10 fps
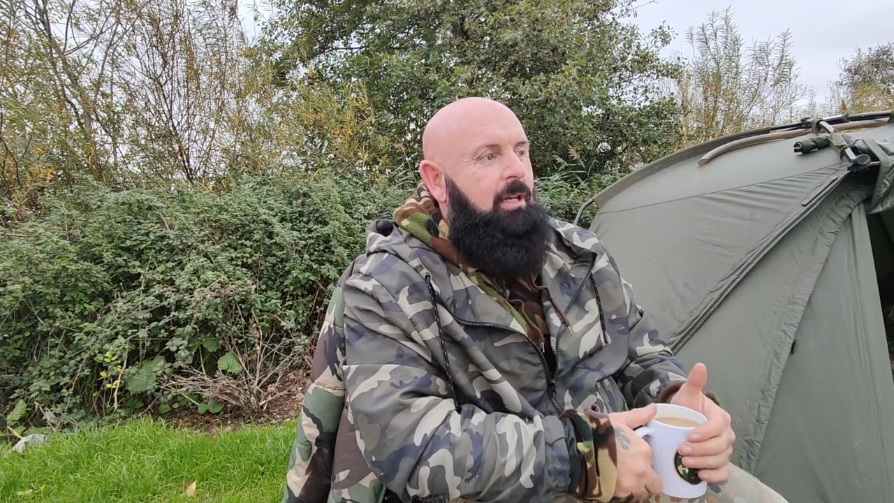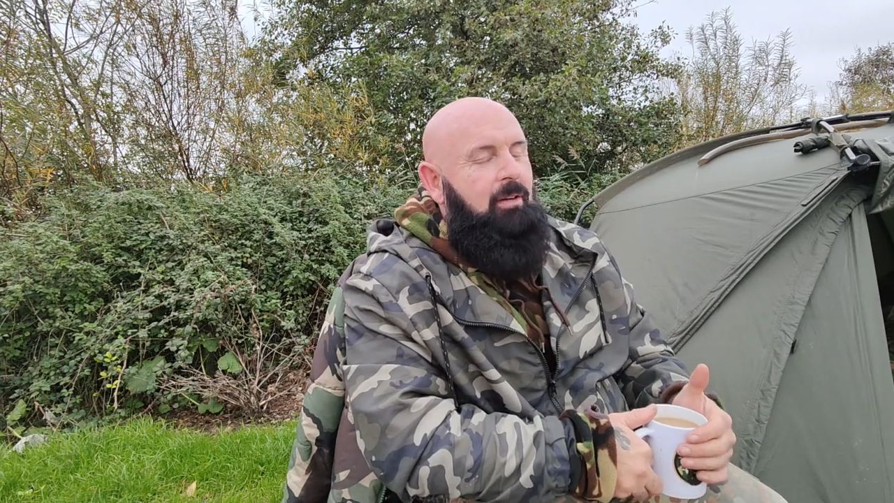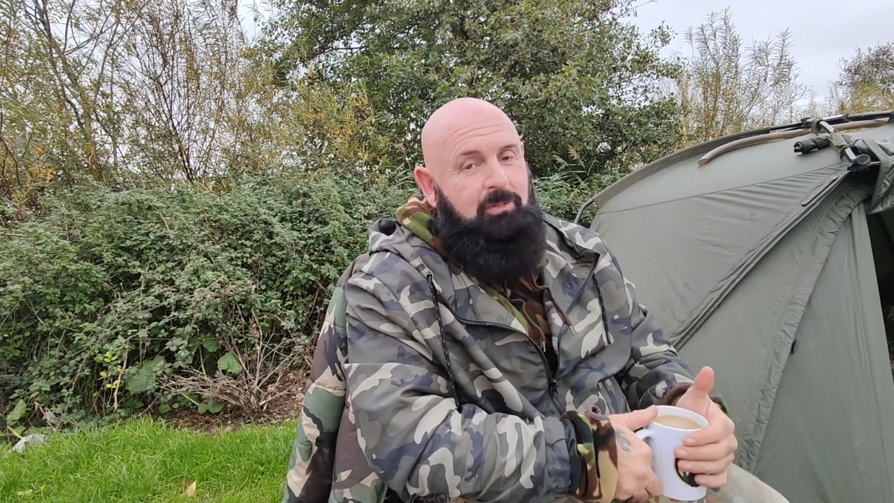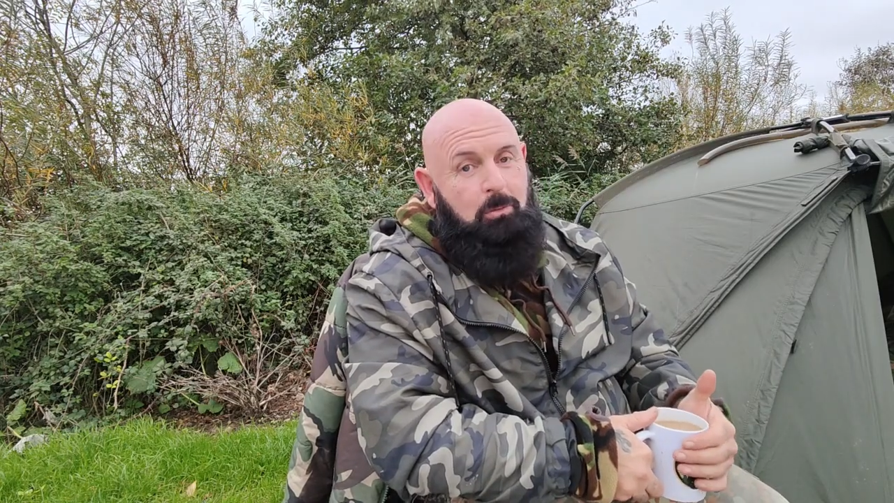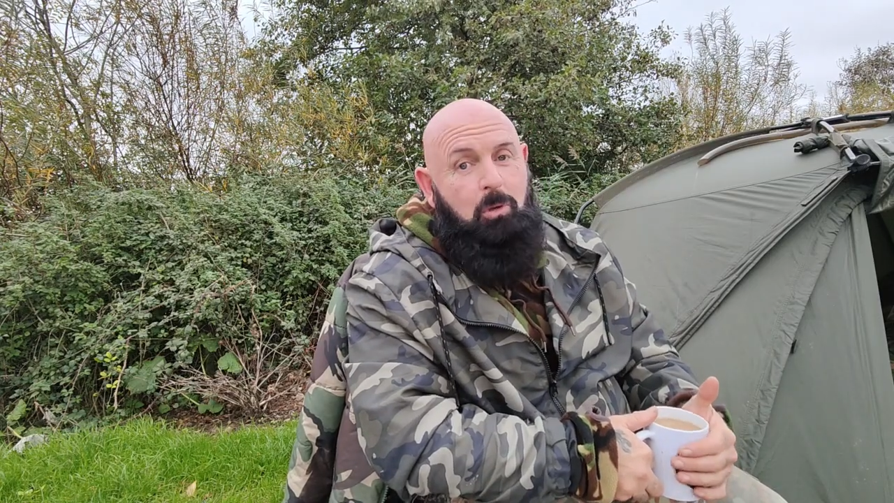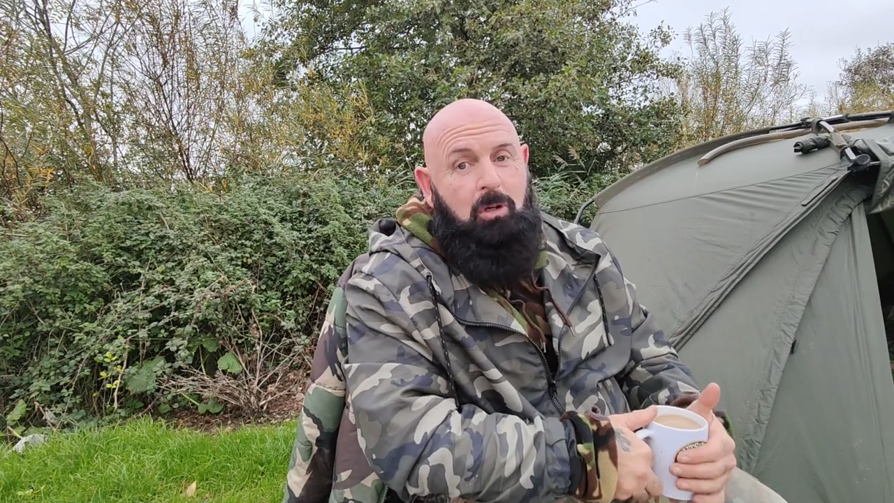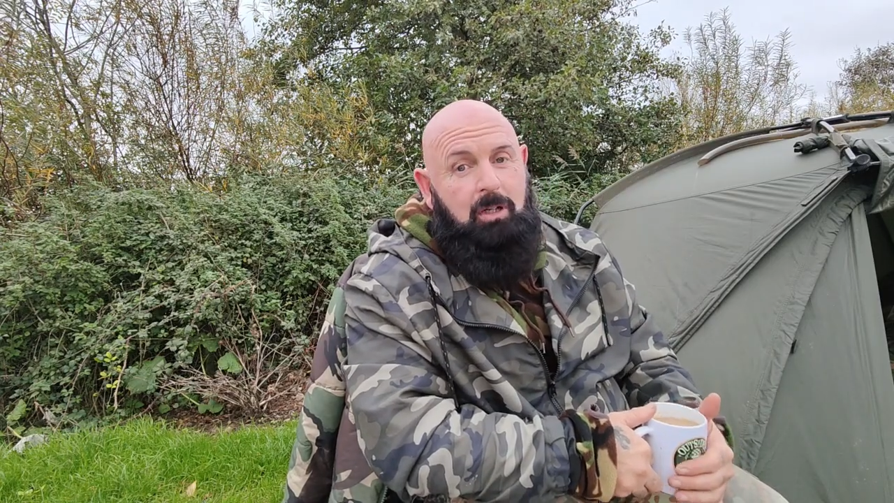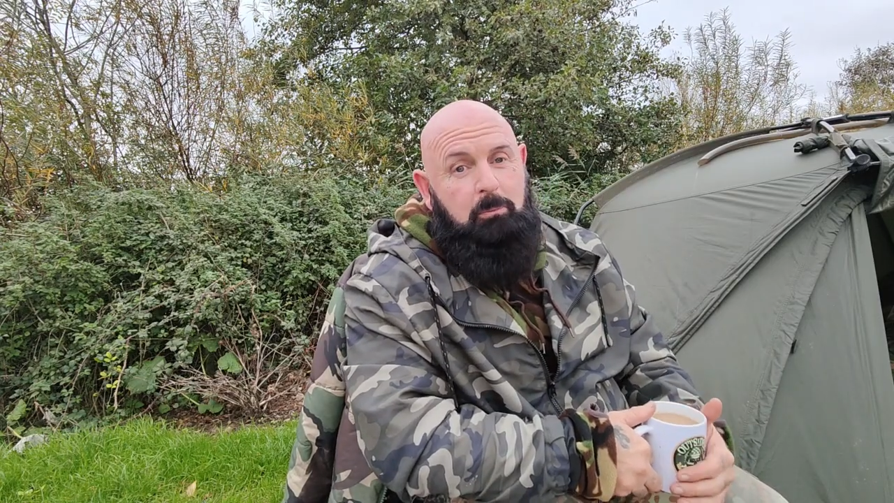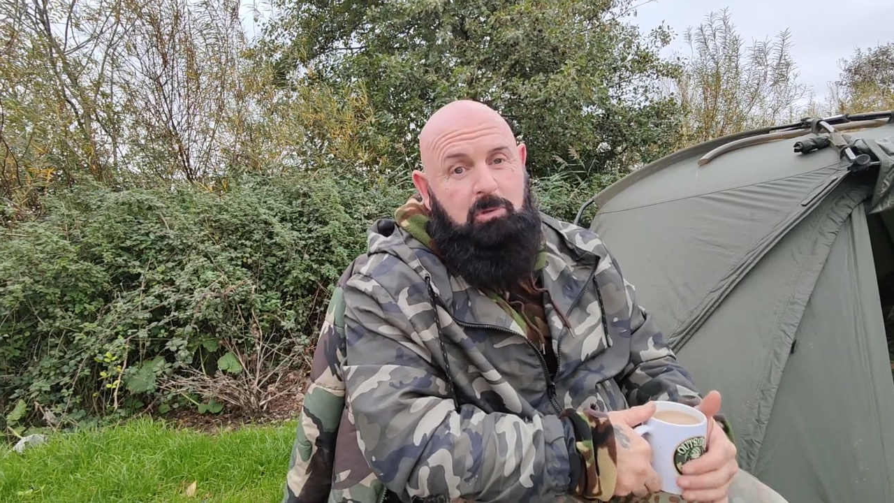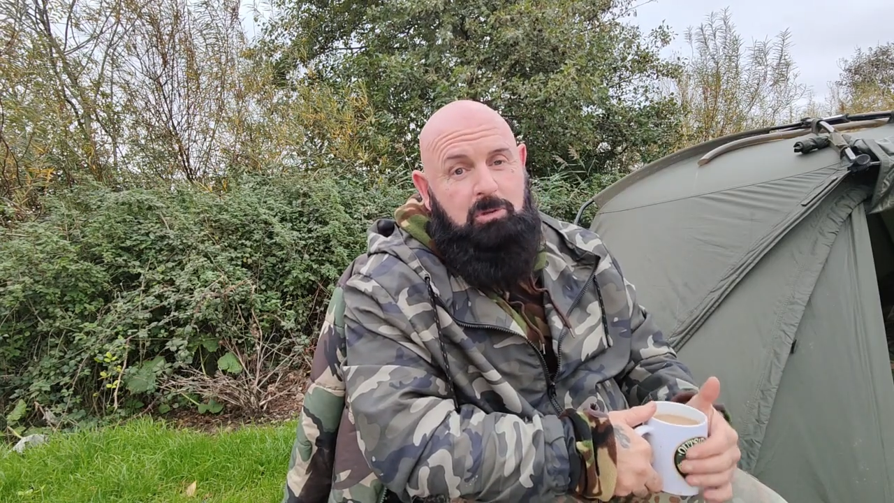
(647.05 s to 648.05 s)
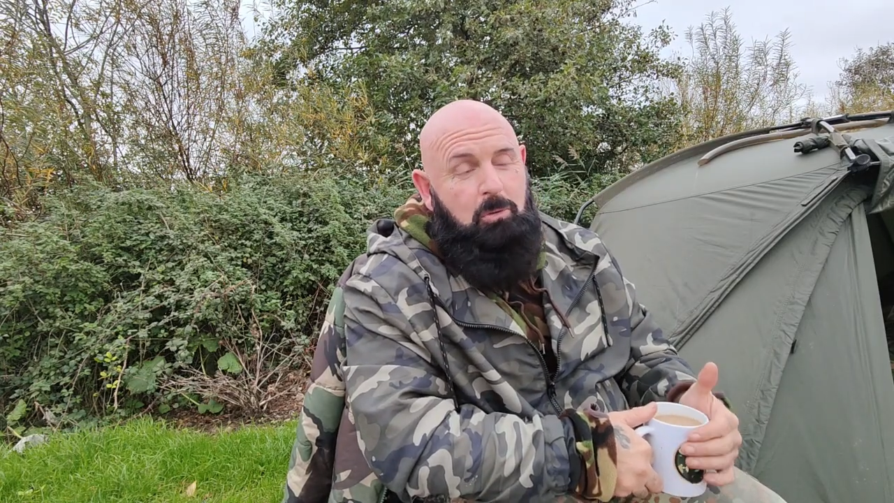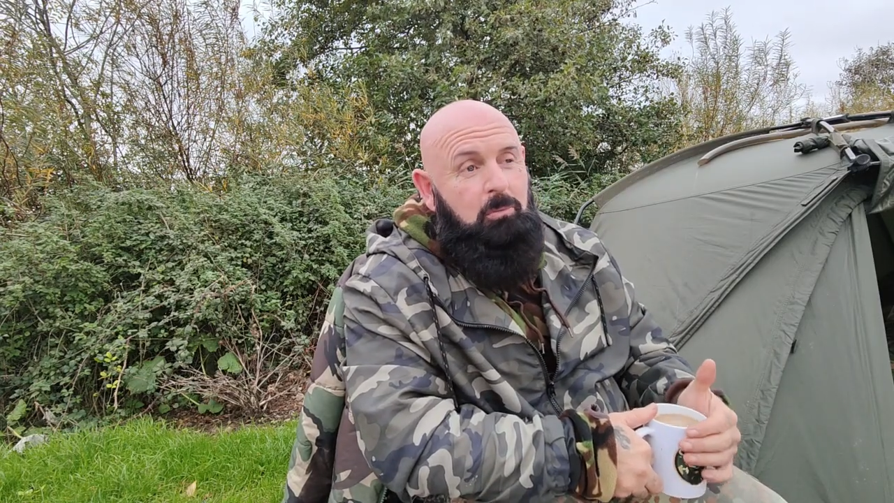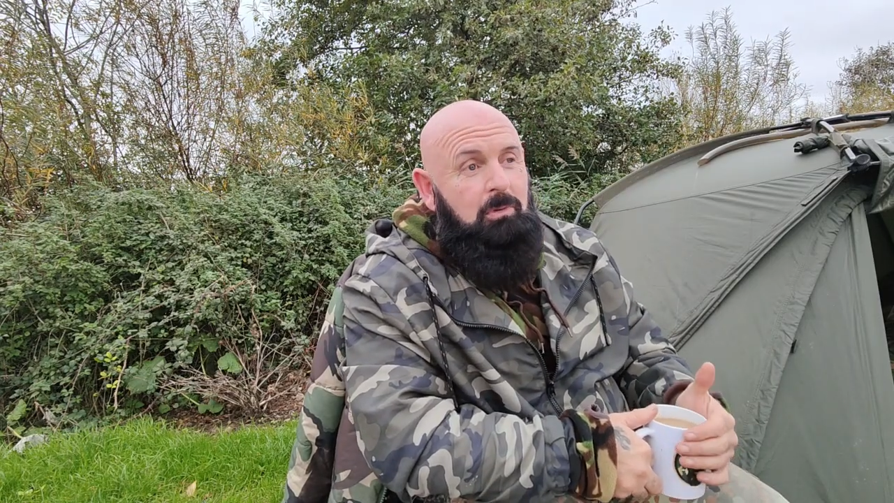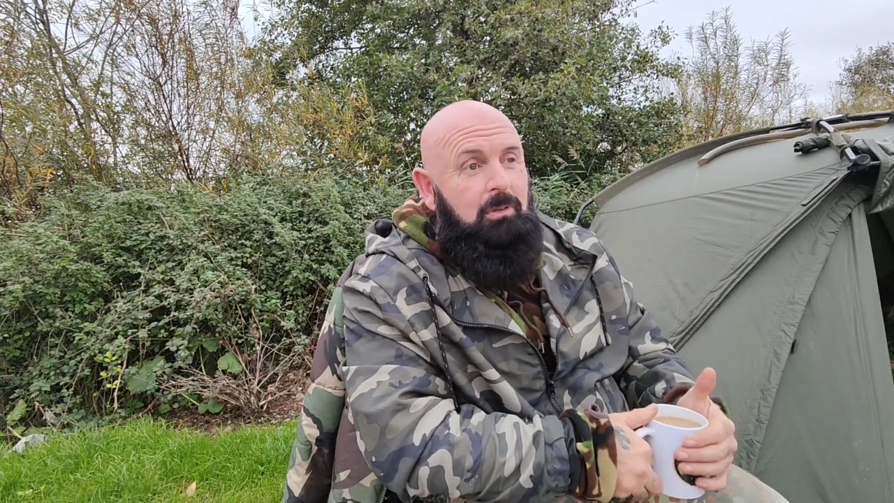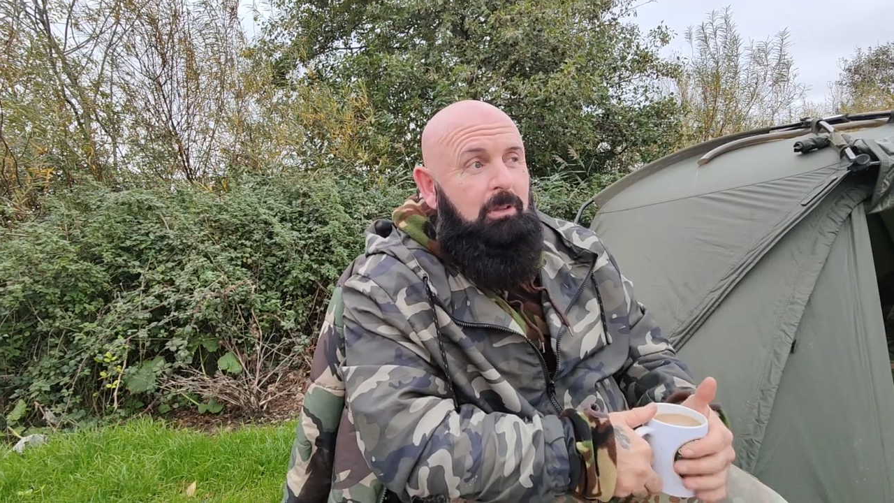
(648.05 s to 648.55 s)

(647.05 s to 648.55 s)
after work, I presume.